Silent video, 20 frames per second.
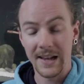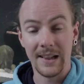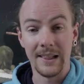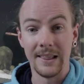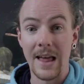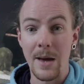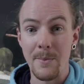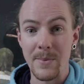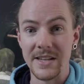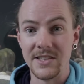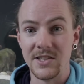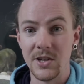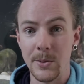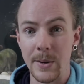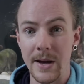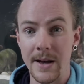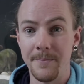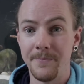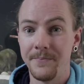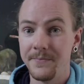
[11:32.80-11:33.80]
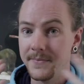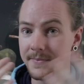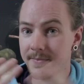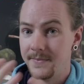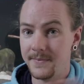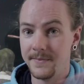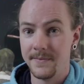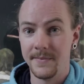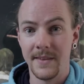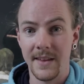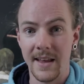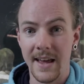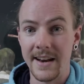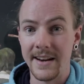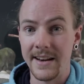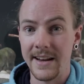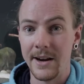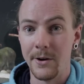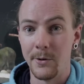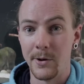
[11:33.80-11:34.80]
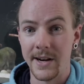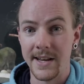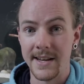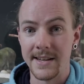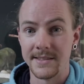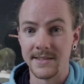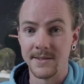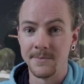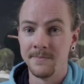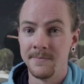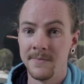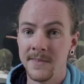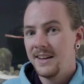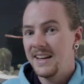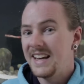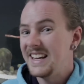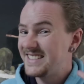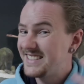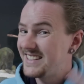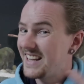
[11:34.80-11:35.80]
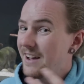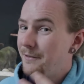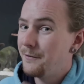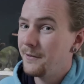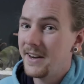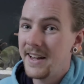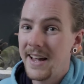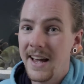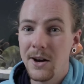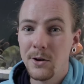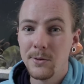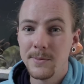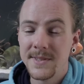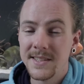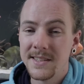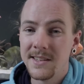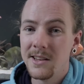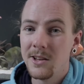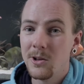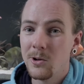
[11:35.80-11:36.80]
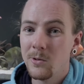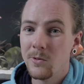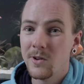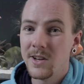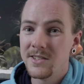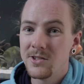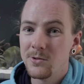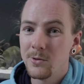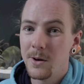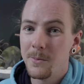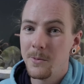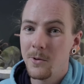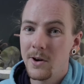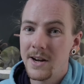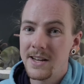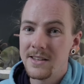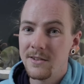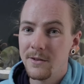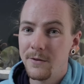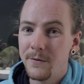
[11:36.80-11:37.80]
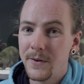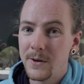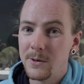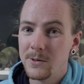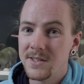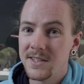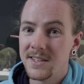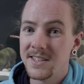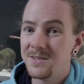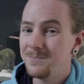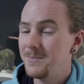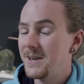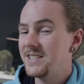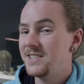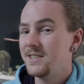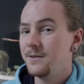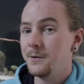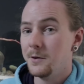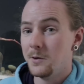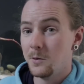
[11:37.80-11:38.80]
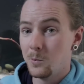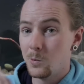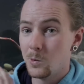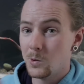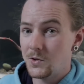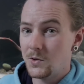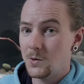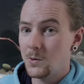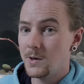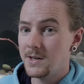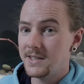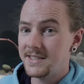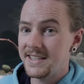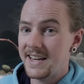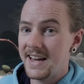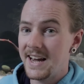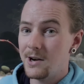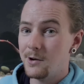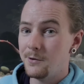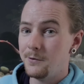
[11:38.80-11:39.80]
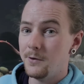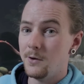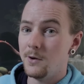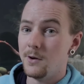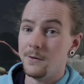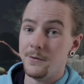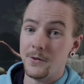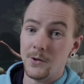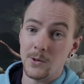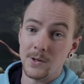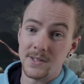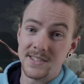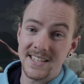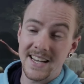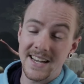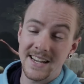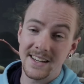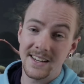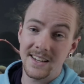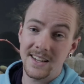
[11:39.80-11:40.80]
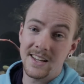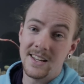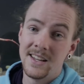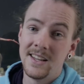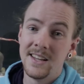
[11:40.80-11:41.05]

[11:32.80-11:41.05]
let me do it. And here it is. It definitely helps in the long run to upgrade your filter, especially for the water quality health of your tank.